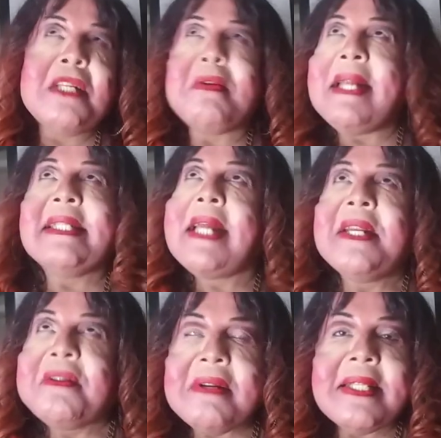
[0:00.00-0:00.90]

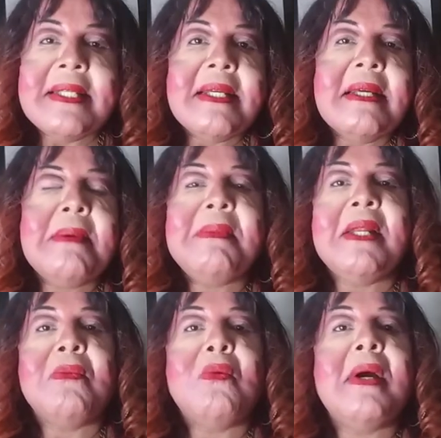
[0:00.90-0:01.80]
transgenderism
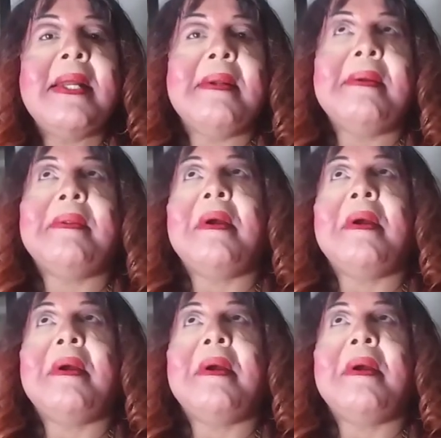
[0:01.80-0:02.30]
and what